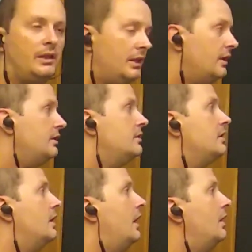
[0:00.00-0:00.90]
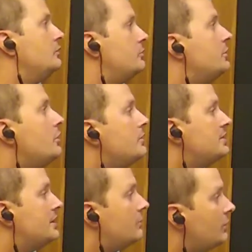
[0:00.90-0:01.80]
And how do we know it
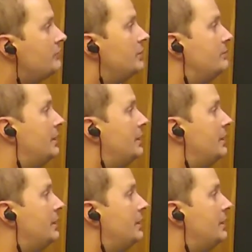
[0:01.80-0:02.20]
is an equivalent